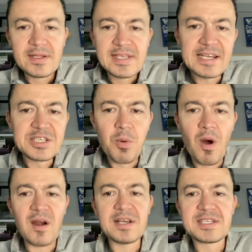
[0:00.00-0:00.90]
Dan
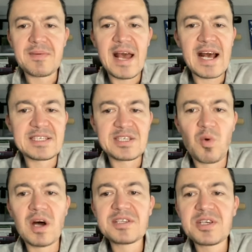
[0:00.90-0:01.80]
Suarez asks,
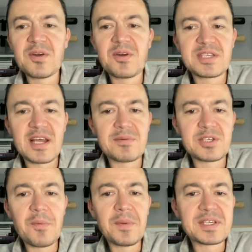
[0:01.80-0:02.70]
Juan Soto said he was open